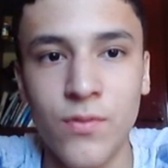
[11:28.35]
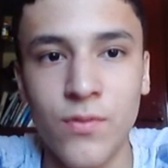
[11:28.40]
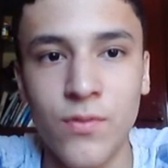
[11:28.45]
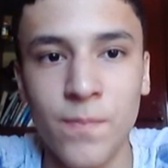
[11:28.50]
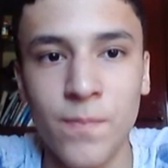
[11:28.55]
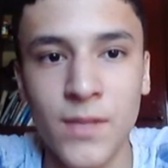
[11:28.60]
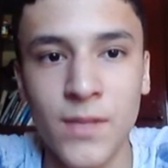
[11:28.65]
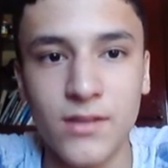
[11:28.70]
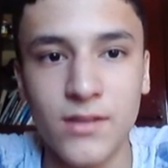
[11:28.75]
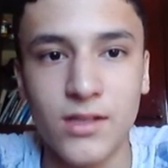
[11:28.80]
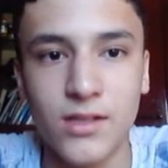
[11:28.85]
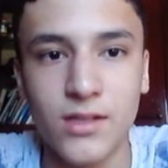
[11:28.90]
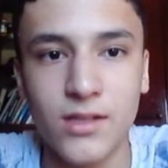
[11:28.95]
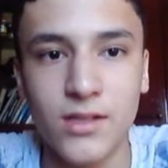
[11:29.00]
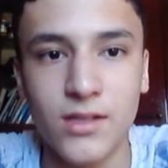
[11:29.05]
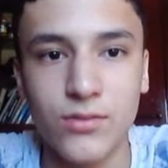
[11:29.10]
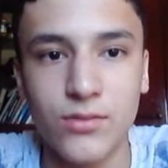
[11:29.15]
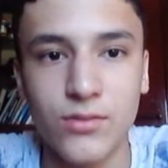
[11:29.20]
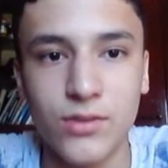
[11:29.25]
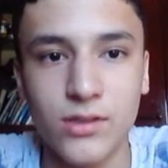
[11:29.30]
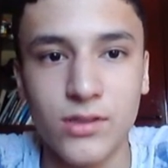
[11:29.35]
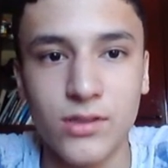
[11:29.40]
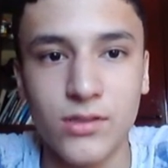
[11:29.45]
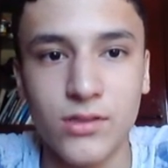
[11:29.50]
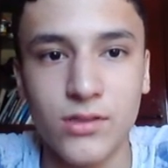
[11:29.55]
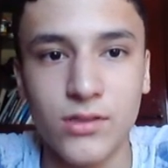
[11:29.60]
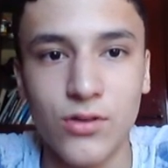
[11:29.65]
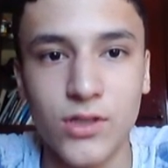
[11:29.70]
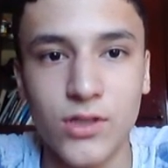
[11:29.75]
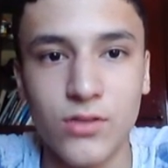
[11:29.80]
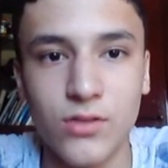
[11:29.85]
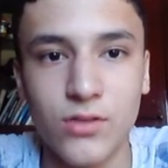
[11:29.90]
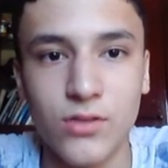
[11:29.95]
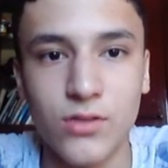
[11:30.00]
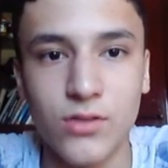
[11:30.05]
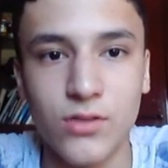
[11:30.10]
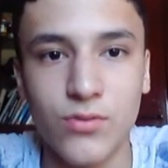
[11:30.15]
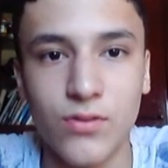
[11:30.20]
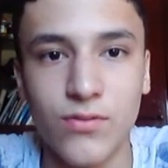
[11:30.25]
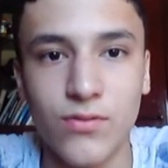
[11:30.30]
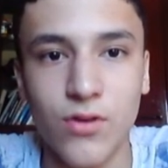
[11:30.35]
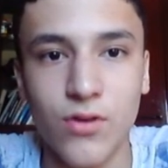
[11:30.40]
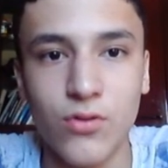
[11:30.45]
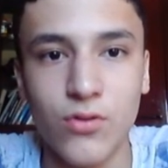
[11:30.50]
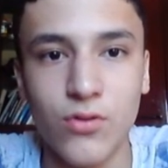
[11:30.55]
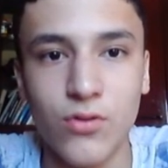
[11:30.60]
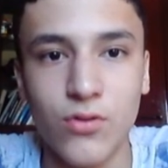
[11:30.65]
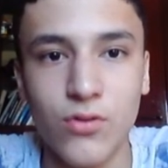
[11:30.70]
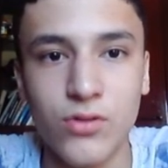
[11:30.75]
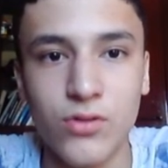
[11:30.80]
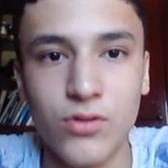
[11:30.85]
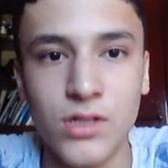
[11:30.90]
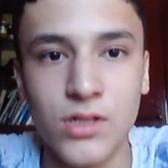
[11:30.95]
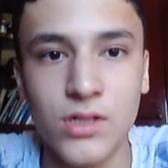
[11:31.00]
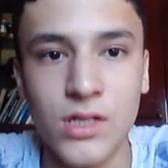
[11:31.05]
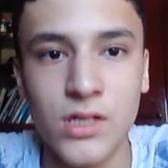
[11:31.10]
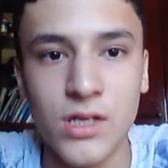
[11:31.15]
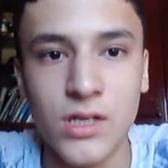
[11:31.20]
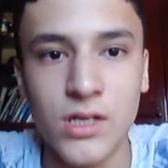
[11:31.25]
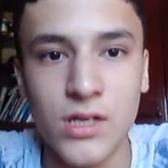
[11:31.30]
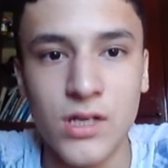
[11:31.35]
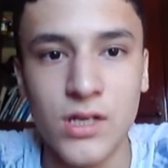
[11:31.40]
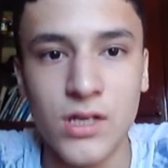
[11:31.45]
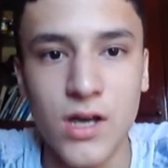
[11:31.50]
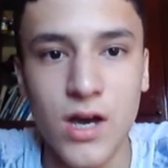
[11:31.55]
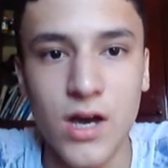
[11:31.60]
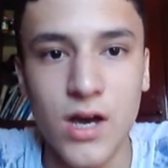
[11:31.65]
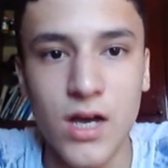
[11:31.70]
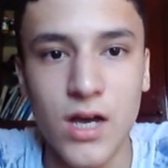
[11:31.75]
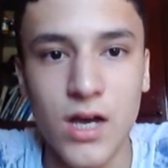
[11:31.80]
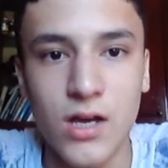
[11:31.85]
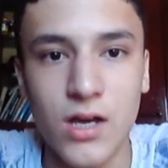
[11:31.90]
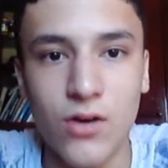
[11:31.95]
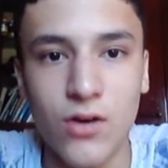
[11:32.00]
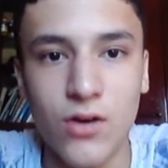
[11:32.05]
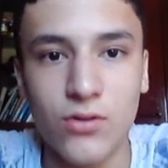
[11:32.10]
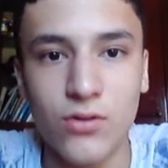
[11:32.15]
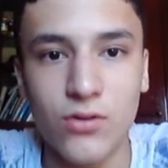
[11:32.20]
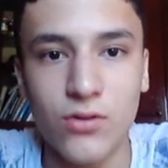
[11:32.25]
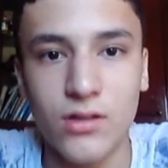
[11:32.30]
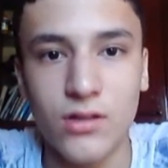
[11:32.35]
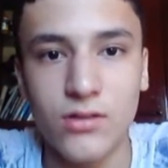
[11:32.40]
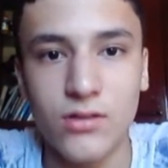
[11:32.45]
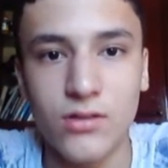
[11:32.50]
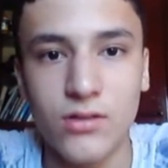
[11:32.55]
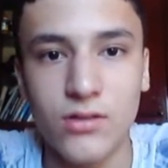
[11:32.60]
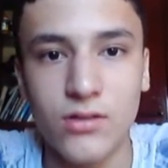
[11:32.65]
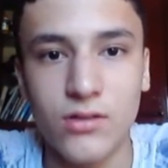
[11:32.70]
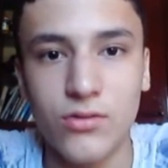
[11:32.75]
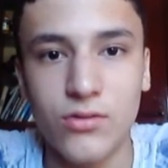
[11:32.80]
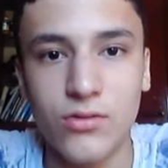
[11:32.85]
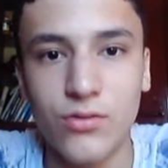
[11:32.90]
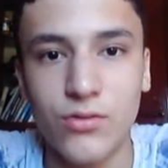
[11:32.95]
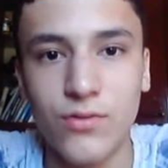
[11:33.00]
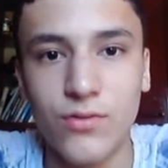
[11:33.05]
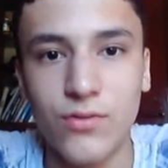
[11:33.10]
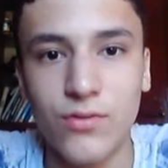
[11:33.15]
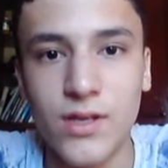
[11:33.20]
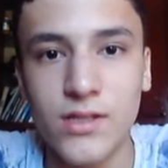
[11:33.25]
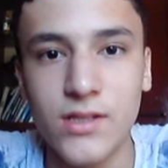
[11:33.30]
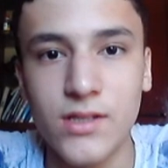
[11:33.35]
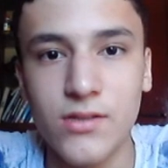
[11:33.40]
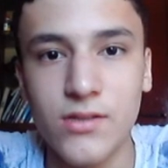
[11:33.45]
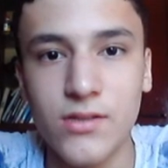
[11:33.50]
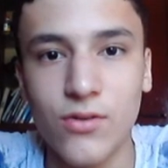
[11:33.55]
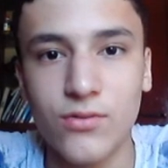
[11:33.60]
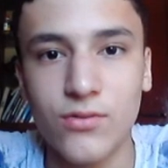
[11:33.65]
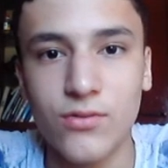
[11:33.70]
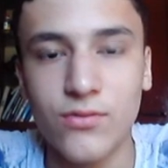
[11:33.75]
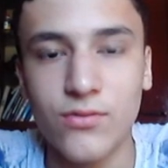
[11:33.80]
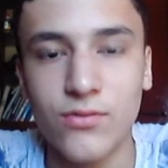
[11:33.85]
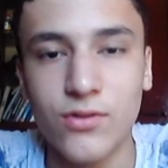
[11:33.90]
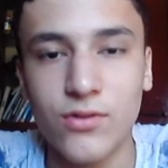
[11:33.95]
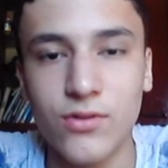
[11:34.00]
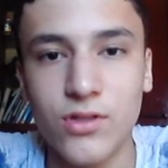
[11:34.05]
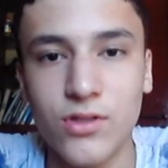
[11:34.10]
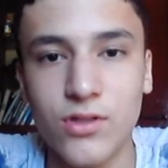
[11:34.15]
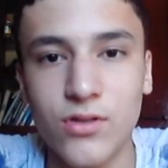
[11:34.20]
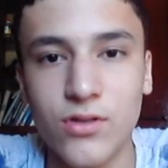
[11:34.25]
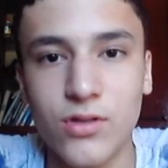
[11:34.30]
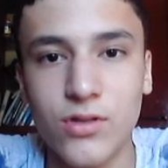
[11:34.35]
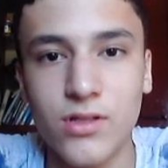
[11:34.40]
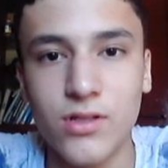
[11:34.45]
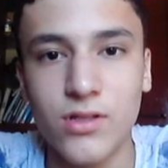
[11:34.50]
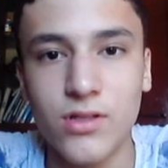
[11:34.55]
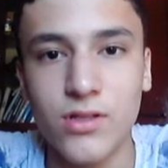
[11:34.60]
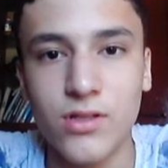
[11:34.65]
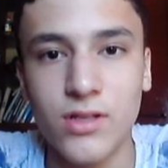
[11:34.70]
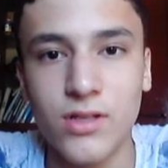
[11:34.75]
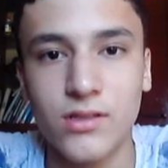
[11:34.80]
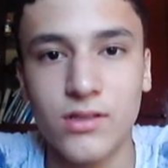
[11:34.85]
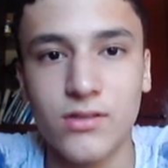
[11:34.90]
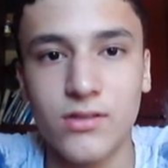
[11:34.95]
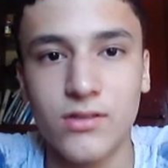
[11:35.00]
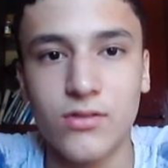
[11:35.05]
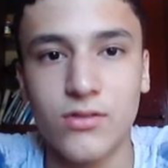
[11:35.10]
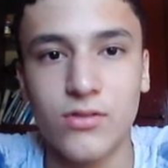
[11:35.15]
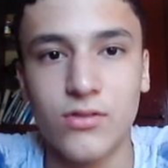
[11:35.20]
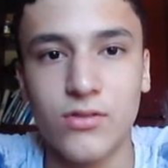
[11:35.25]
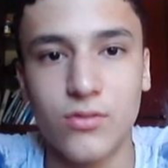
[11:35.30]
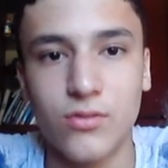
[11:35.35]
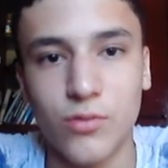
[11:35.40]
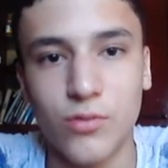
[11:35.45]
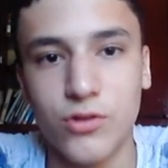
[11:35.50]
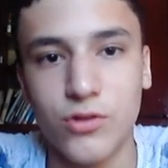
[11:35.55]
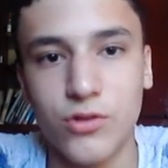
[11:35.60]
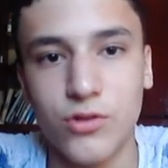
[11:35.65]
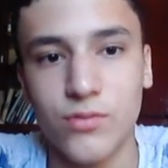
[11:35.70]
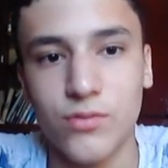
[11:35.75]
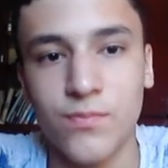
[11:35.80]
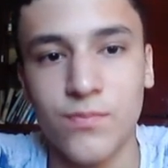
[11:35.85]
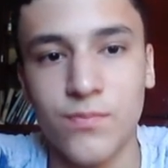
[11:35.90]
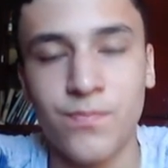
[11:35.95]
Discuss whether the object will float on the surface of the water or sink its bottom.